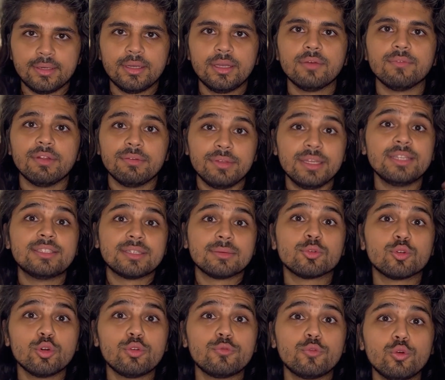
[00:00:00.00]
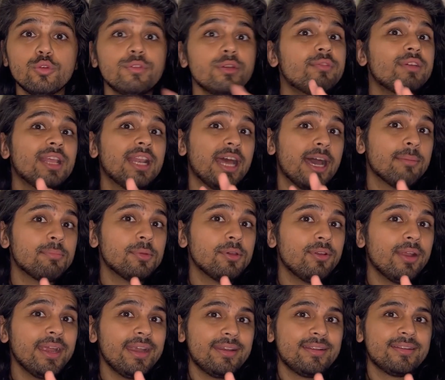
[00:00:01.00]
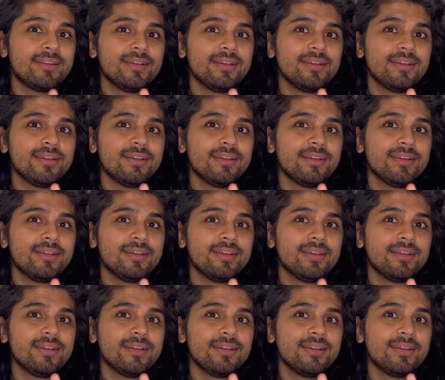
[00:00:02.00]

When we eat some good food, we feel happy, right?